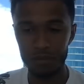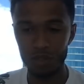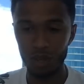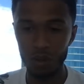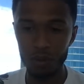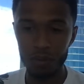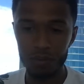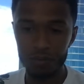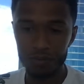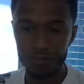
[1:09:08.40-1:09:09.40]
So
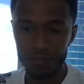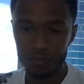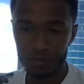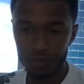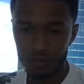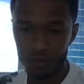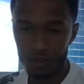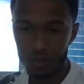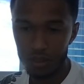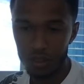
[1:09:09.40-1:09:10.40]

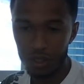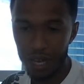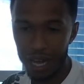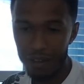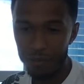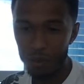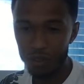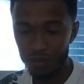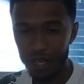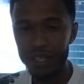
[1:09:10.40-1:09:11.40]
you still have
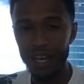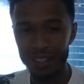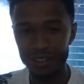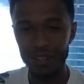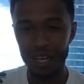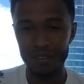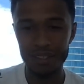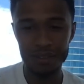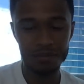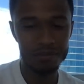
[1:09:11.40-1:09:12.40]
Moldavite? Yeah, I still have
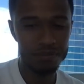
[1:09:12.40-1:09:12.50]
it.